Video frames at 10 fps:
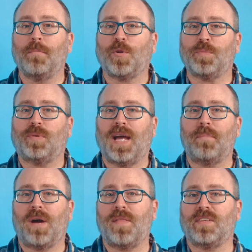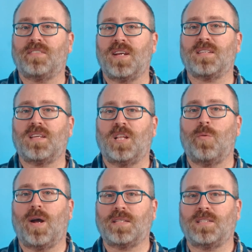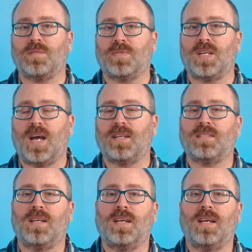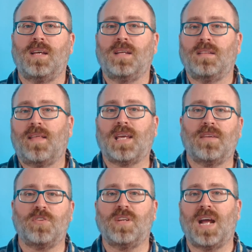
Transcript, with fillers: and multiply it by the 6 kilowatt system size, that gives